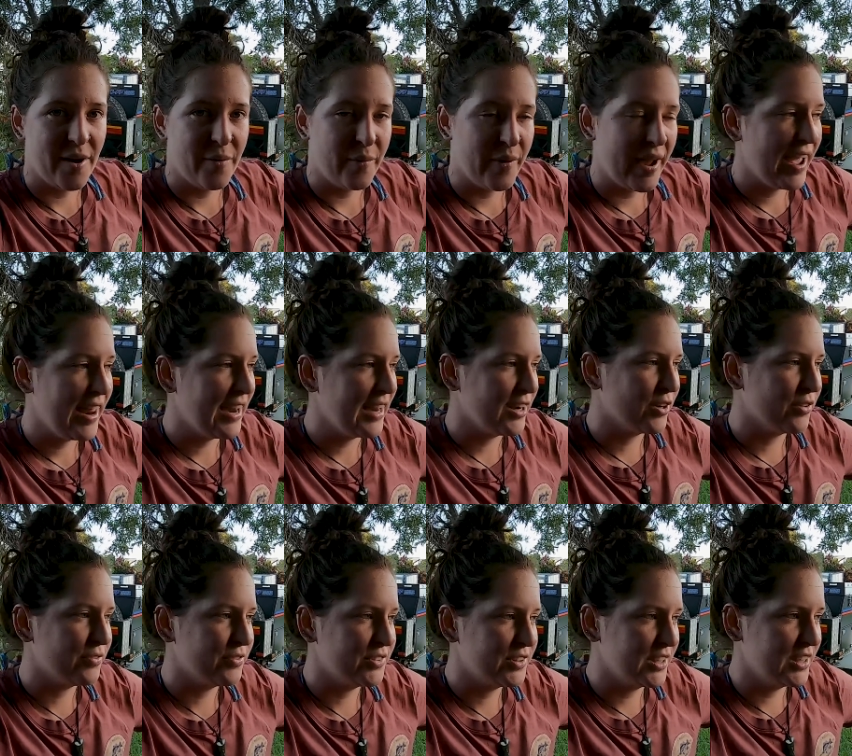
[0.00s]
We're heading
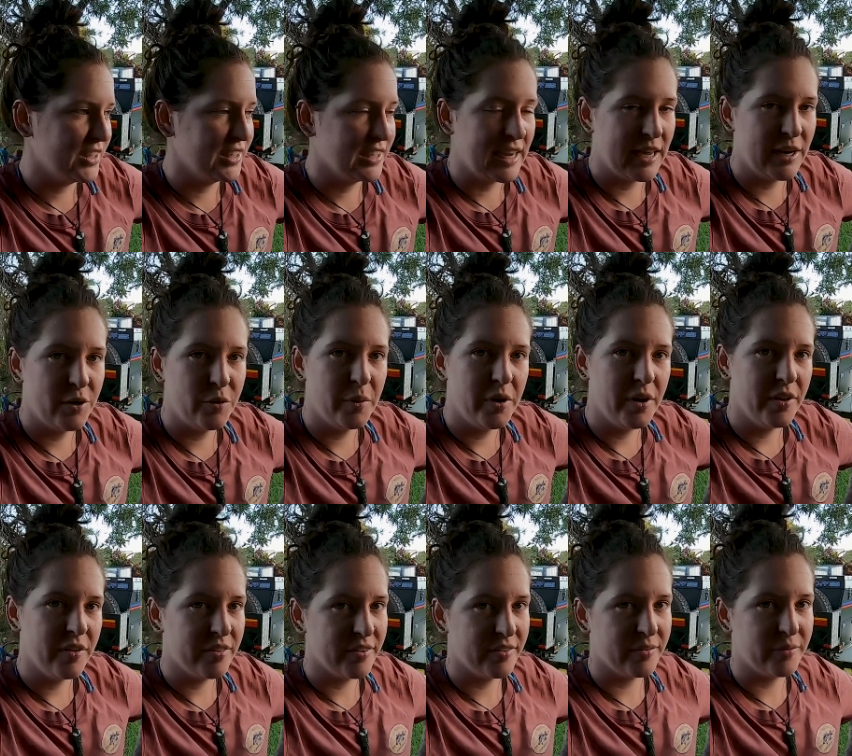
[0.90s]
off to
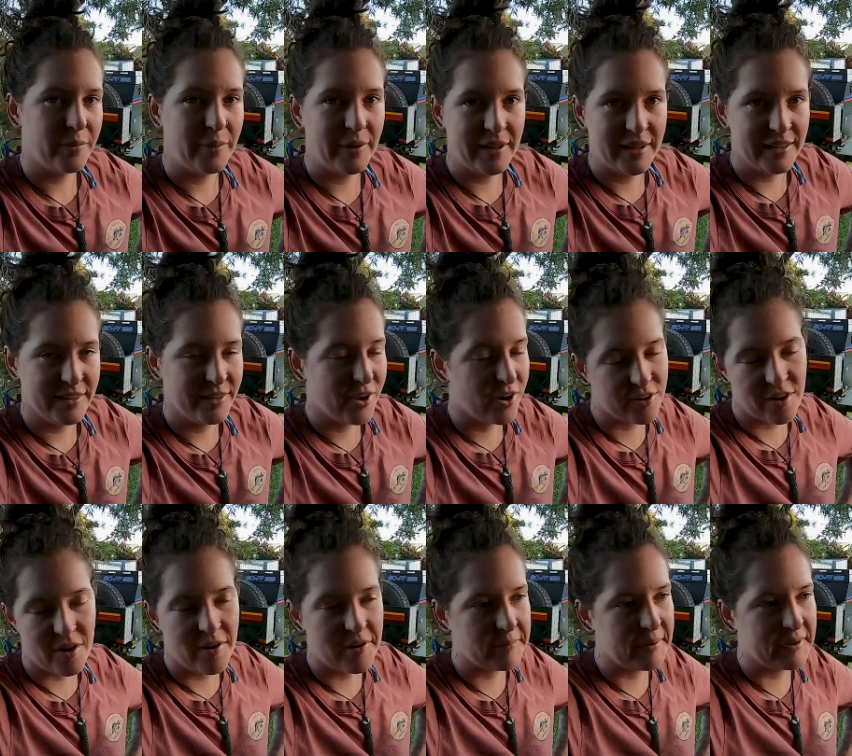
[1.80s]
Kenilworth. We're not
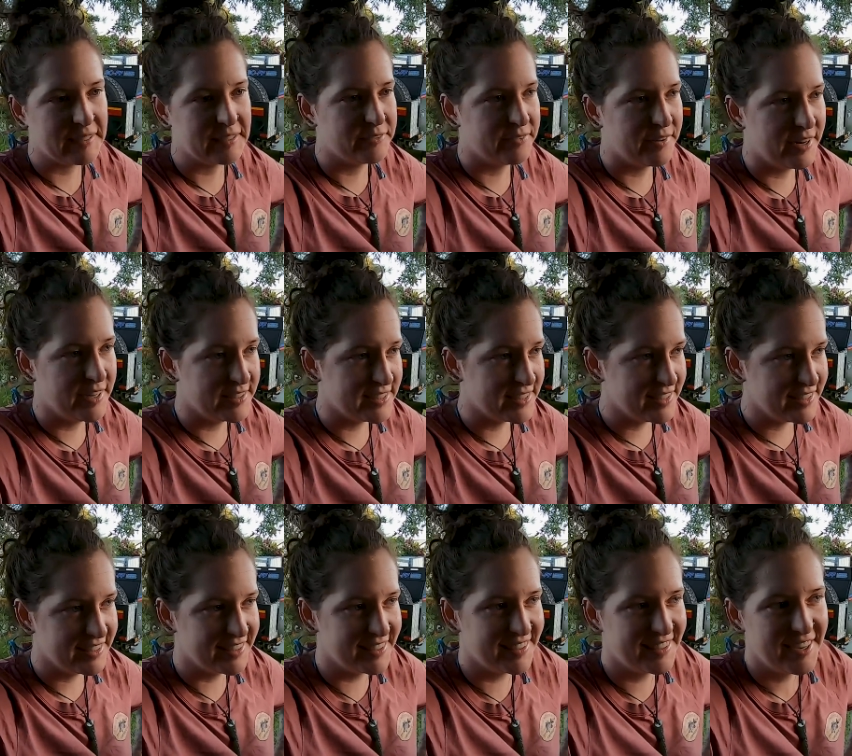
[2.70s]
going back to Fraser.
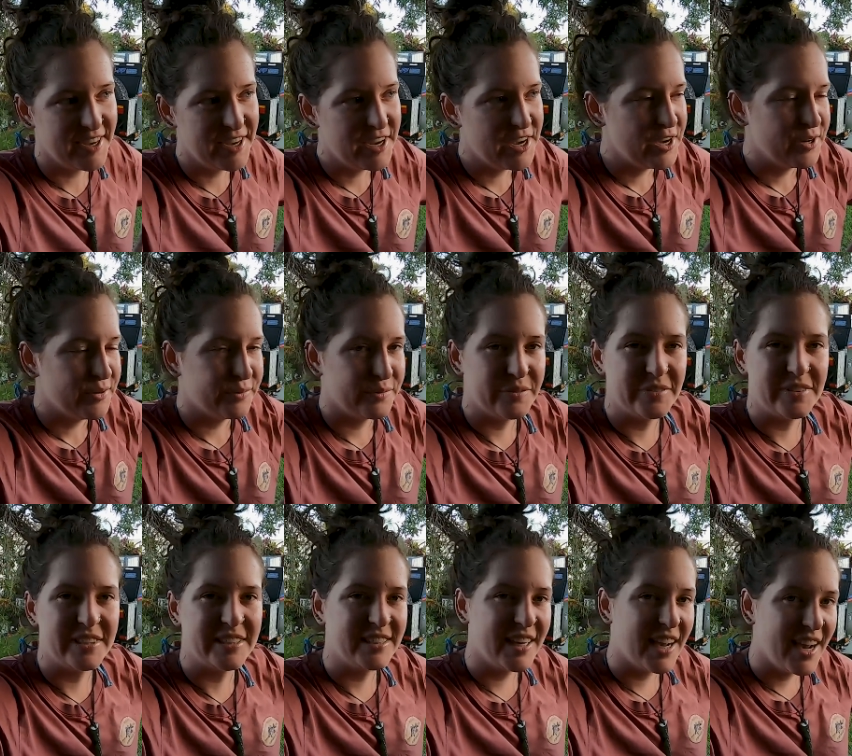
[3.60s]
We've
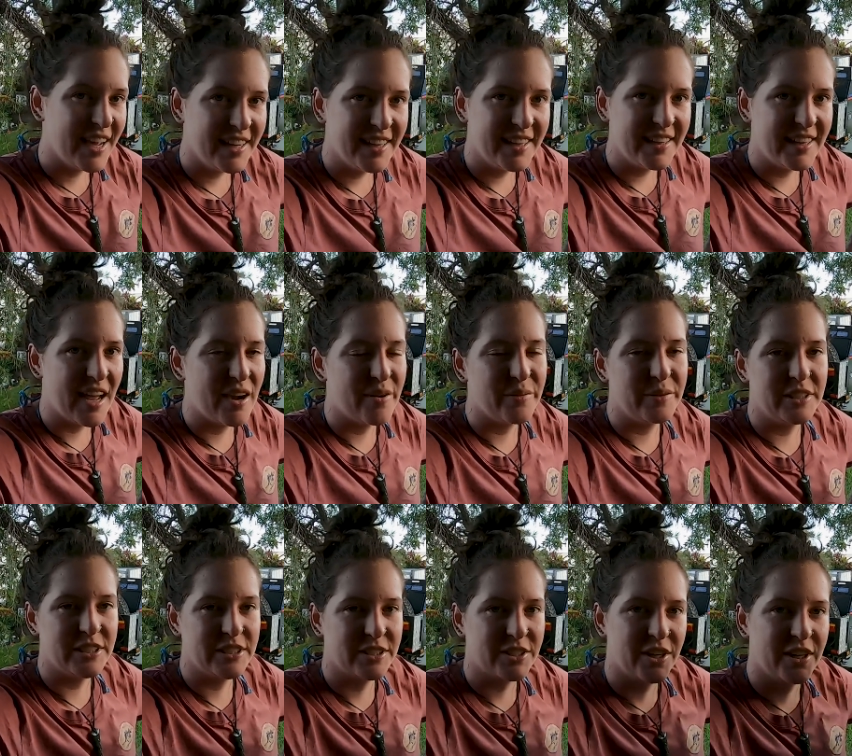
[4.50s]
decided that we're
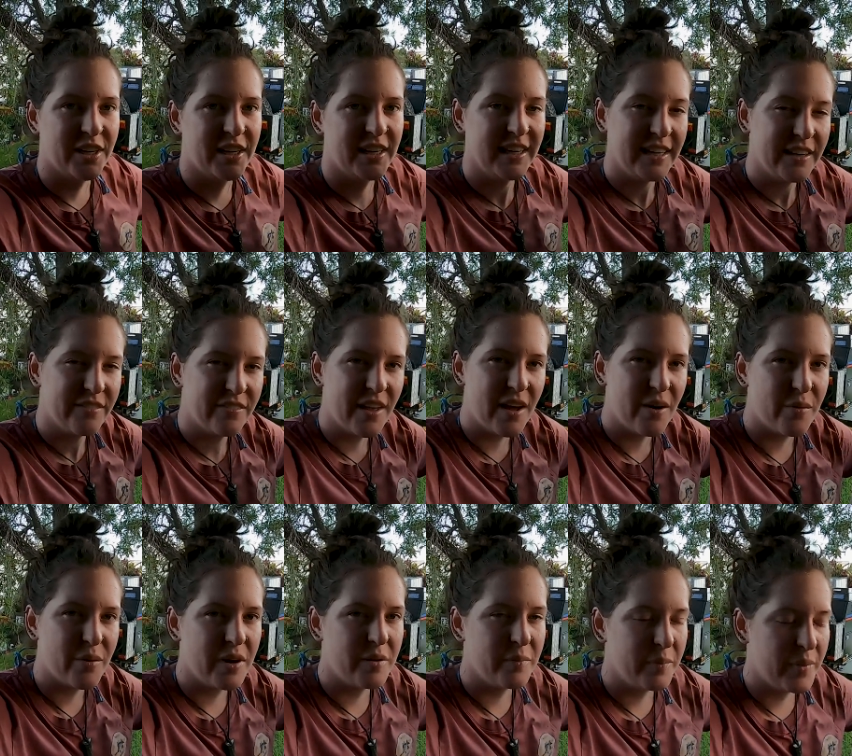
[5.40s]
just gonna leave that
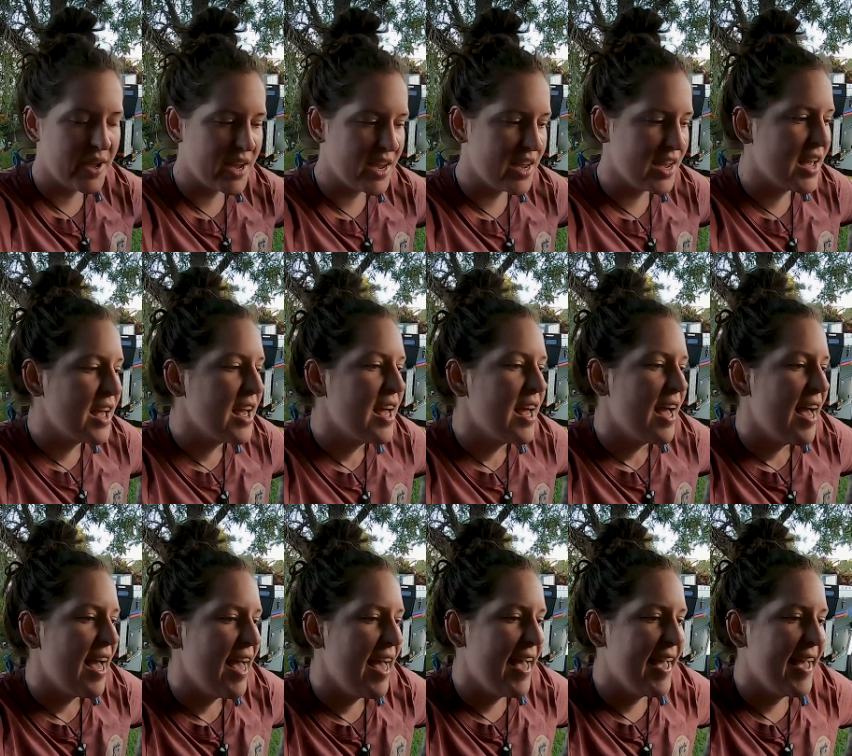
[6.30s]
one be,
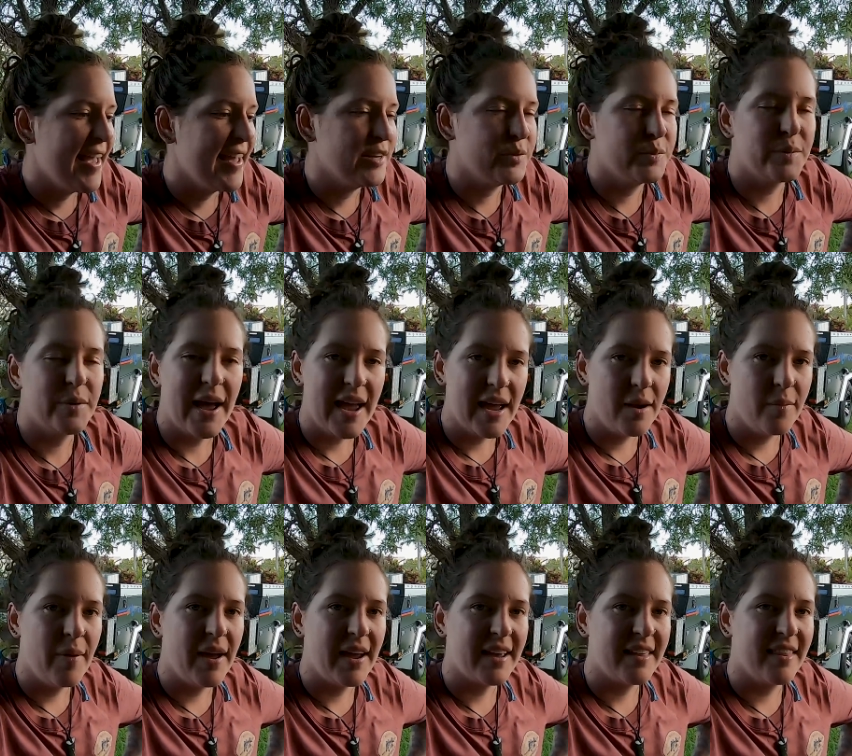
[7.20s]
and we'll head
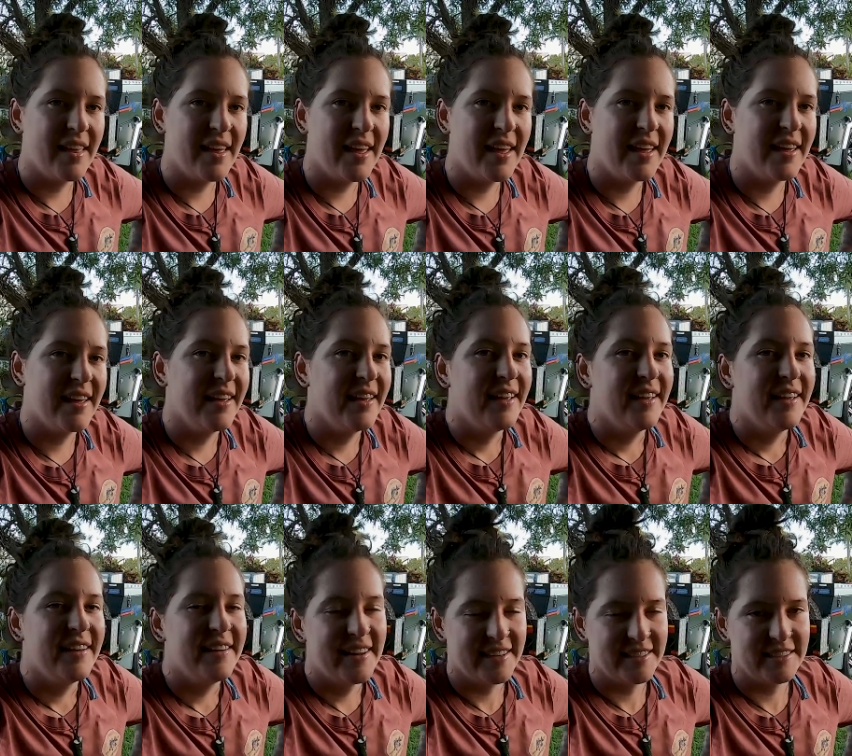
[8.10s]
back there
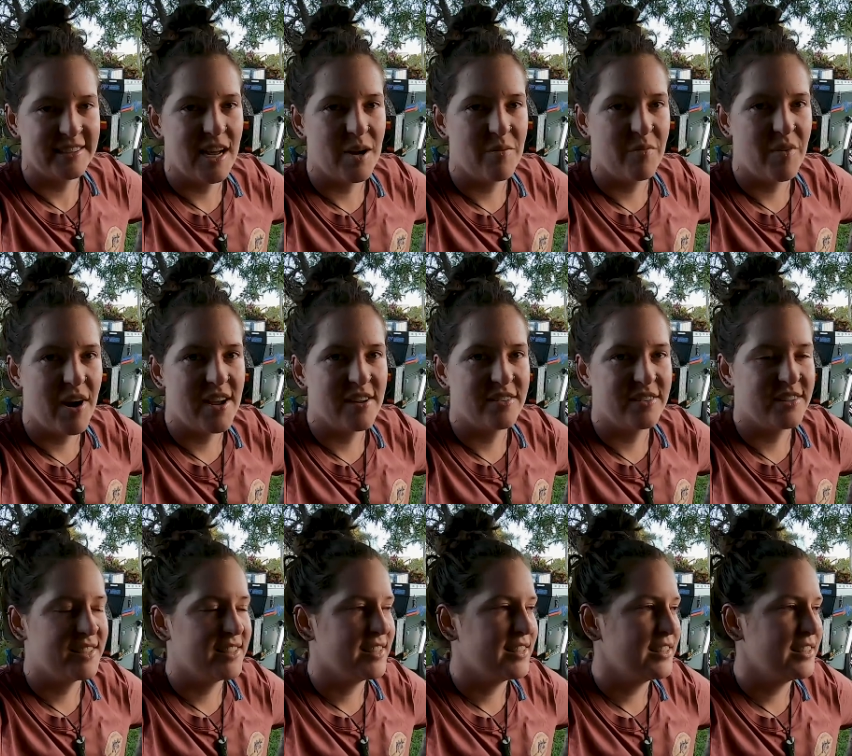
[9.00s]
next time round.